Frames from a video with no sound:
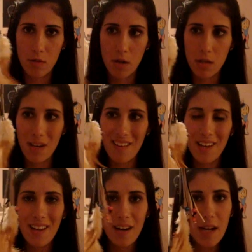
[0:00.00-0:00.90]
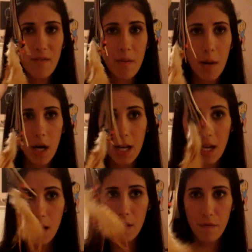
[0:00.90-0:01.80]
so it's kind of like a Native
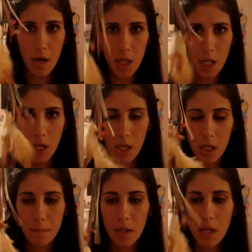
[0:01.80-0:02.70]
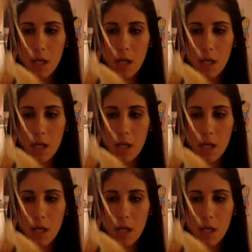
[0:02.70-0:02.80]
American fun little